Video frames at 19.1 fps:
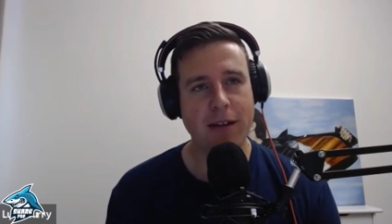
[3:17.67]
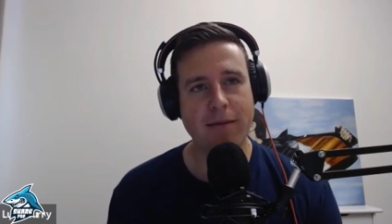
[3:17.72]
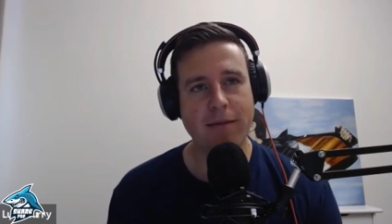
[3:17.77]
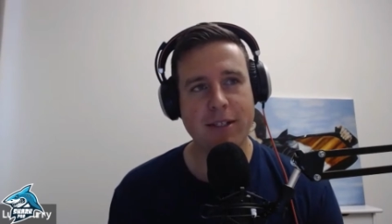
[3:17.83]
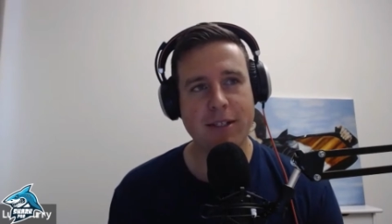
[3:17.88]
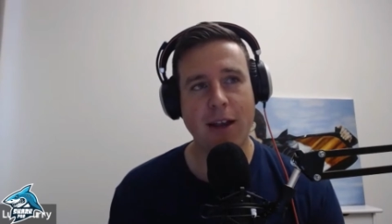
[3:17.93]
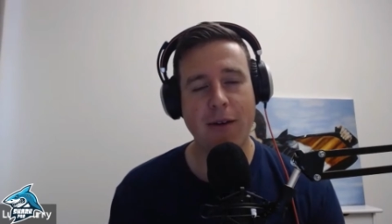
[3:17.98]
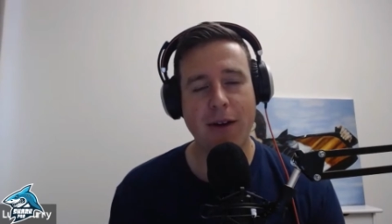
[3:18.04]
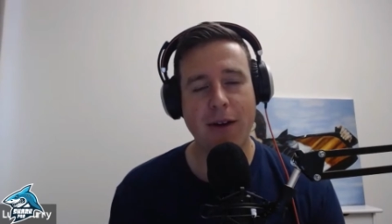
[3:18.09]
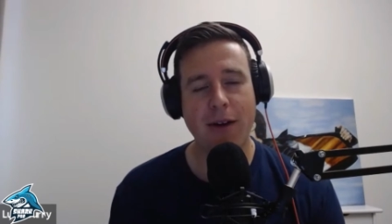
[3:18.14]

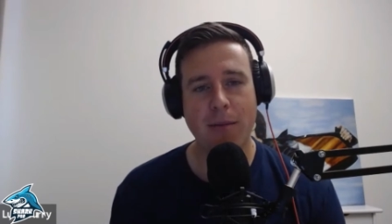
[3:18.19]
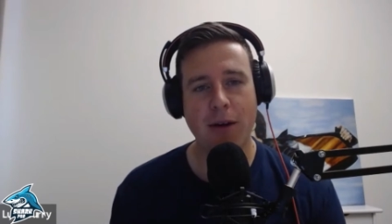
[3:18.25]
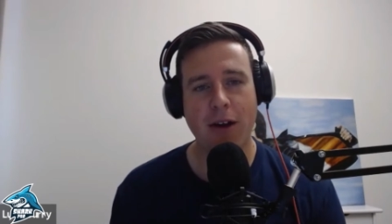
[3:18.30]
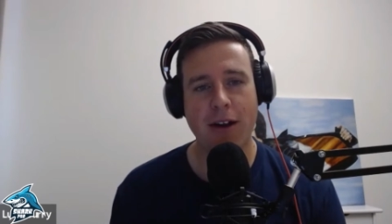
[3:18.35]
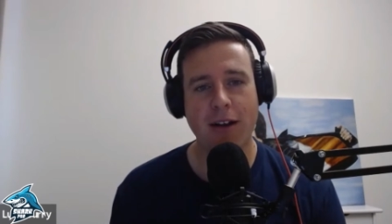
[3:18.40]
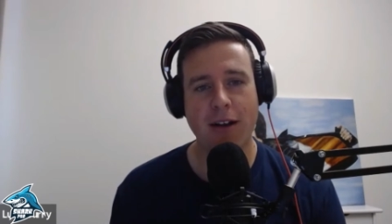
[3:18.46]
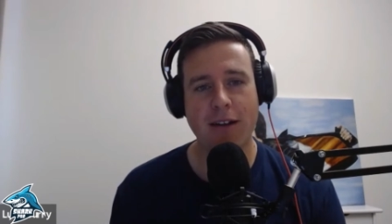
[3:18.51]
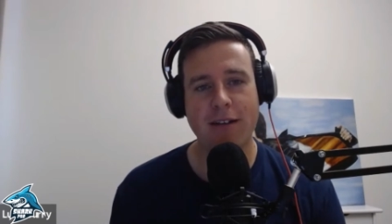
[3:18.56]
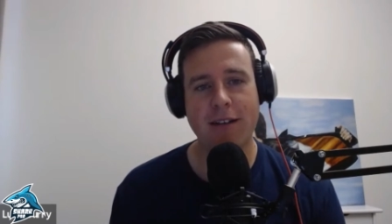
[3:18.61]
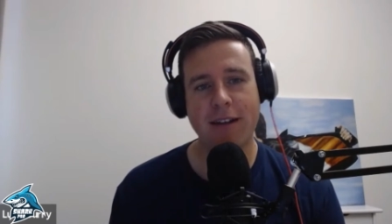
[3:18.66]
CRM
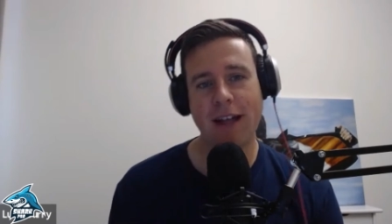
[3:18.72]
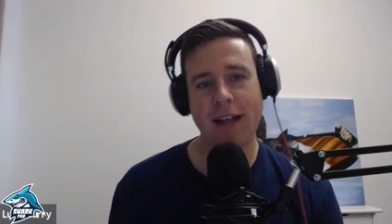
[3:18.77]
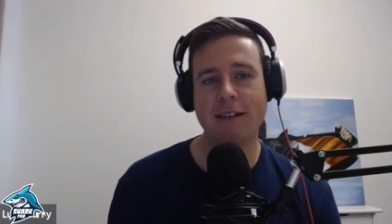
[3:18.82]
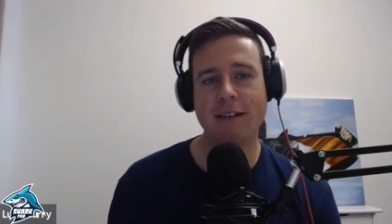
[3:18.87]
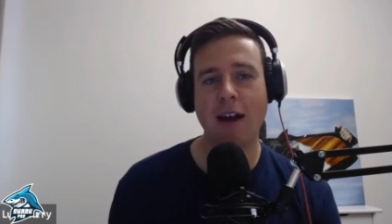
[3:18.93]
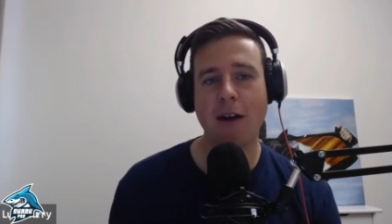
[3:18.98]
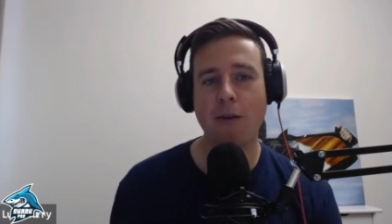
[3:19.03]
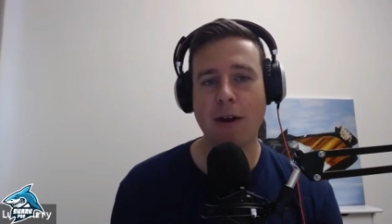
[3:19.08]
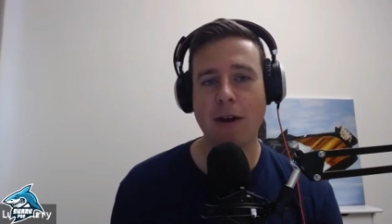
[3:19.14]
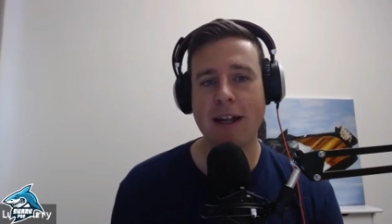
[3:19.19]
products, it's
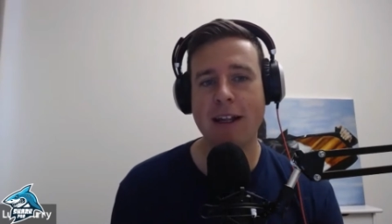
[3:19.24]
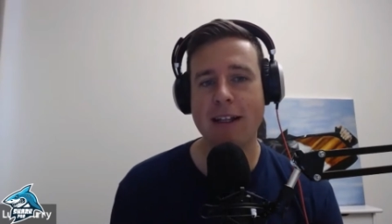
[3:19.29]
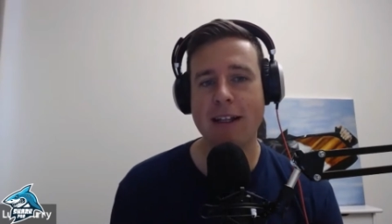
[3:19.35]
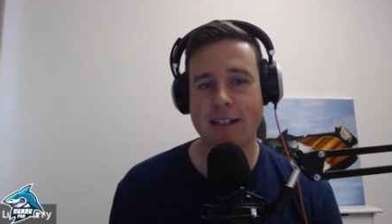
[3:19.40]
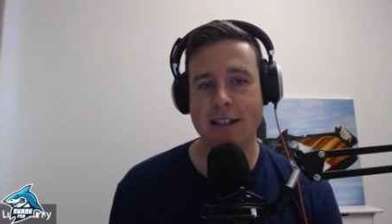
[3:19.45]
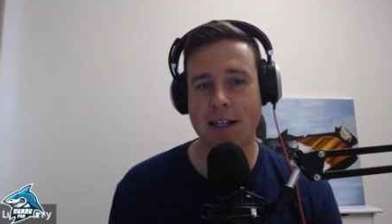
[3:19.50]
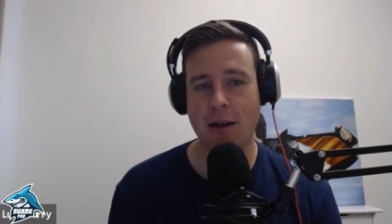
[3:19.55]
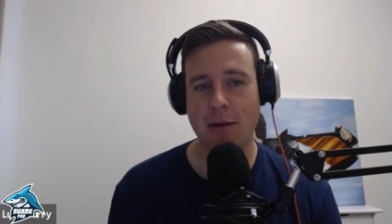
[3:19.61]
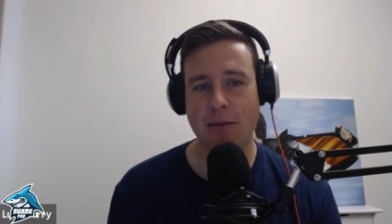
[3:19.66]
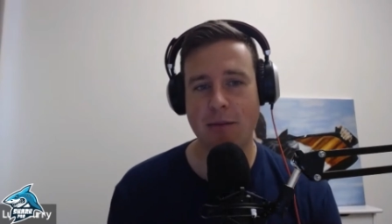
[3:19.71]
not really
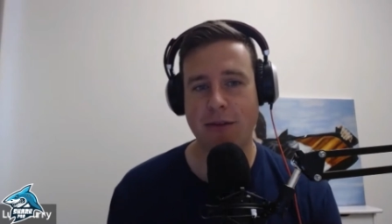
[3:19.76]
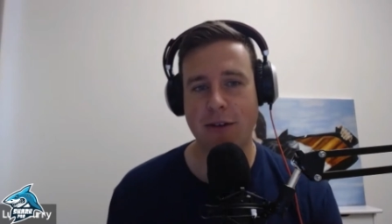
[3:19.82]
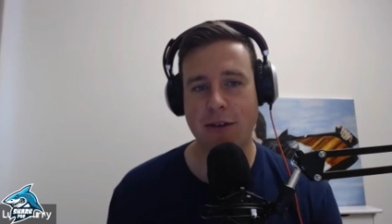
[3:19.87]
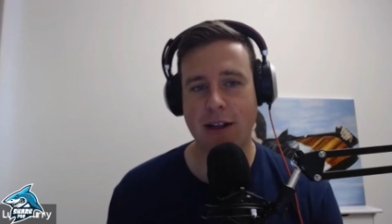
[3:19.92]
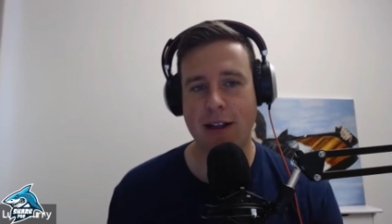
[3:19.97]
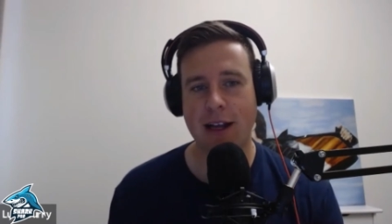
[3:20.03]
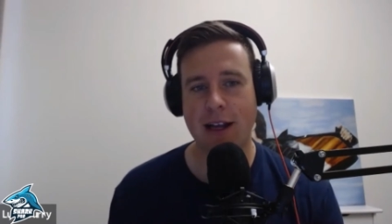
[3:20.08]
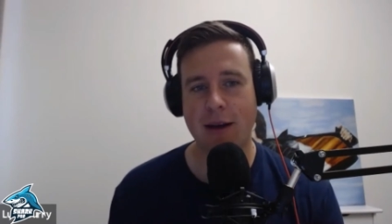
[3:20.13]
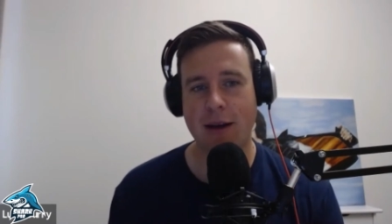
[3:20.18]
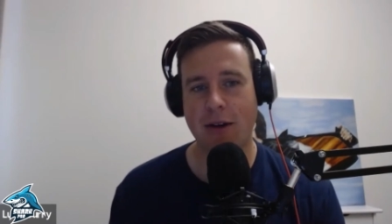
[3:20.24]
set up for
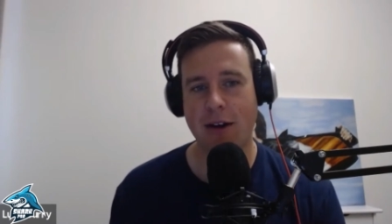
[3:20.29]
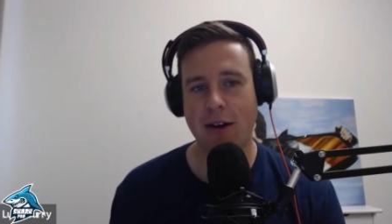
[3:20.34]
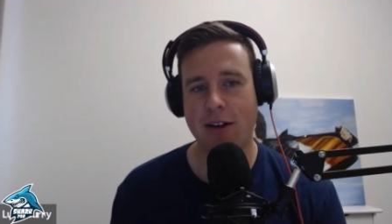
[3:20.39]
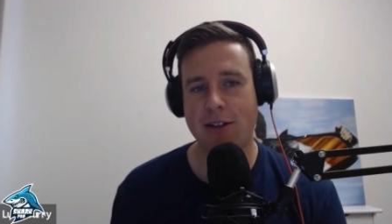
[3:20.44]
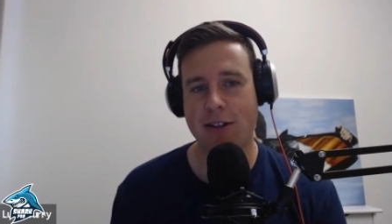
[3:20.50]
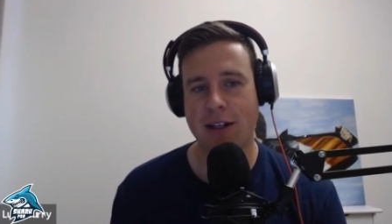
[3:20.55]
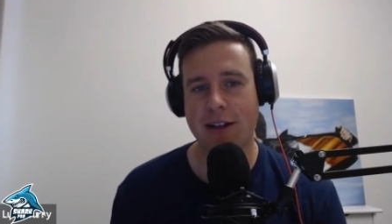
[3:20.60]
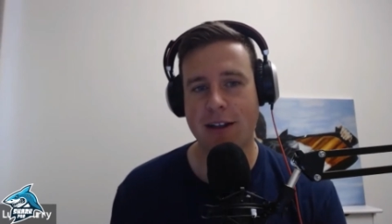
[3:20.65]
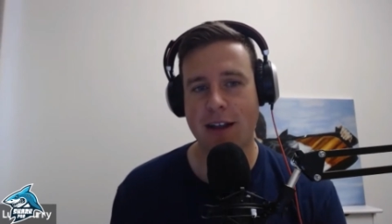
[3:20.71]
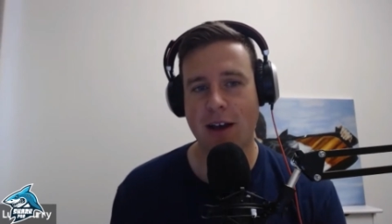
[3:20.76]

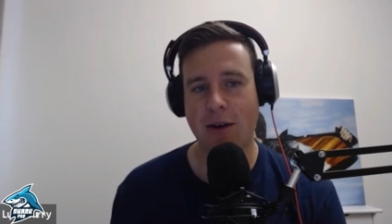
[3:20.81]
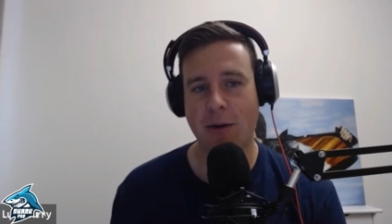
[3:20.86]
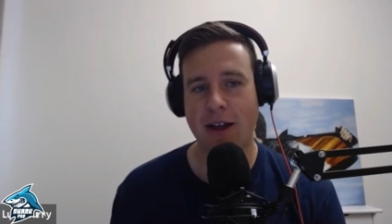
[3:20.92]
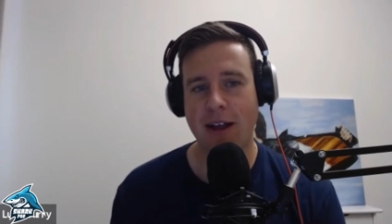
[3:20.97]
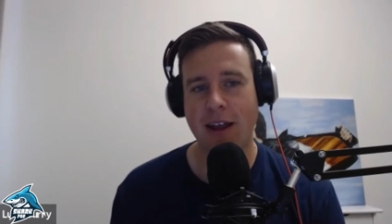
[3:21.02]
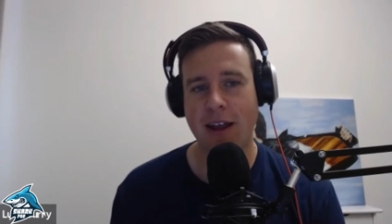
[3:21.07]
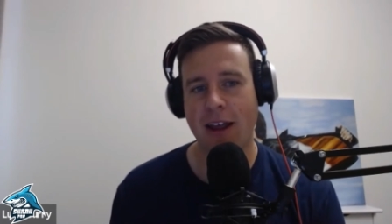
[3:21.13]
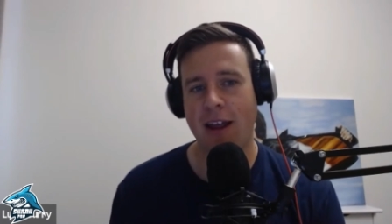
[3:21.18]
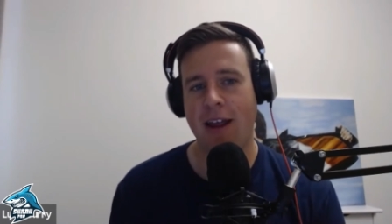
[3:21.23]
collaboration in that way.